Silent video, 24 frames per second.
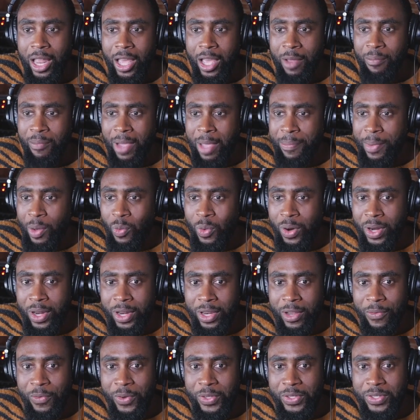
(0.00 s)
And maybe we're in a
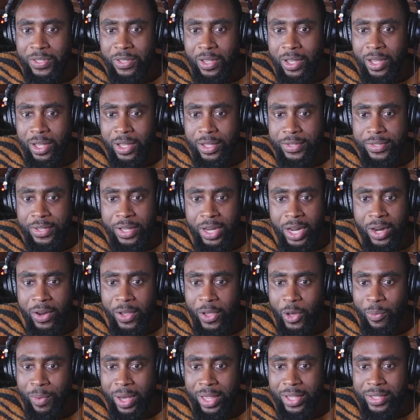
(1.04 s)
different
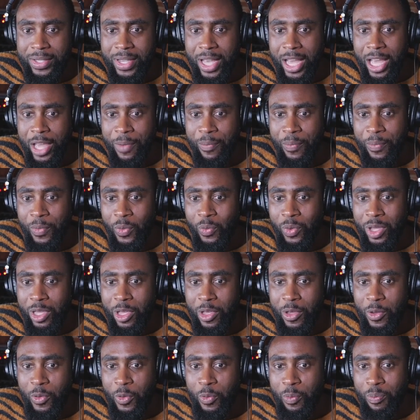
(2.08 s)
scenario by the time
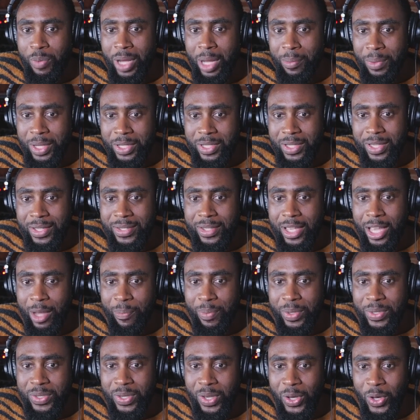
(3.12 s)
we publish this
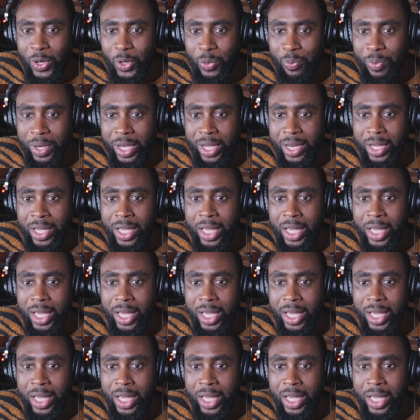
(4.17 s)
episode, but